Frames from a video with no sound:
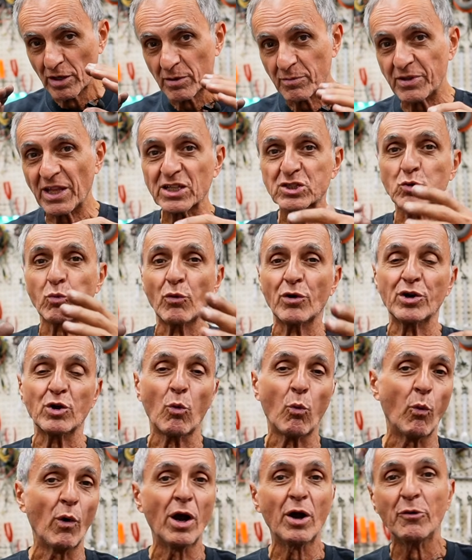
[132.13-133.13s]
That's where the
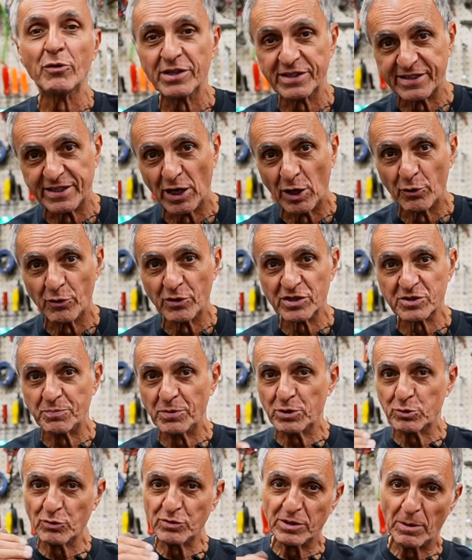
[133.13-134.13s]
wear and tear is,
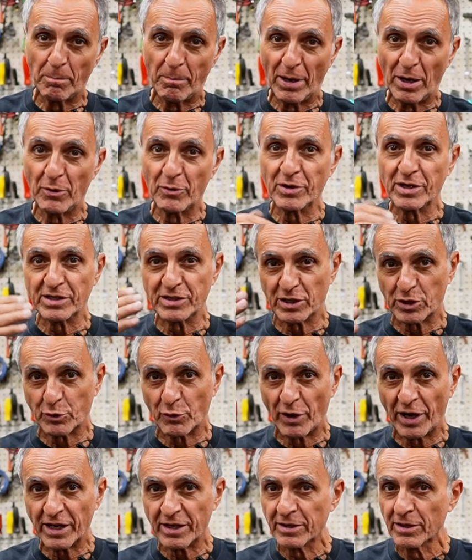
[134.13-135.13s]
between the bearing and the
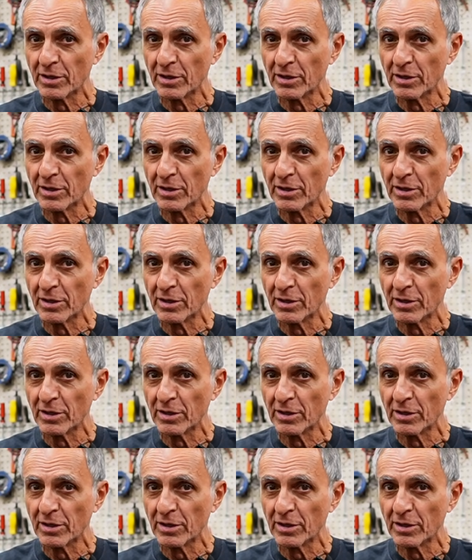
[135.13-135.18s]
crank,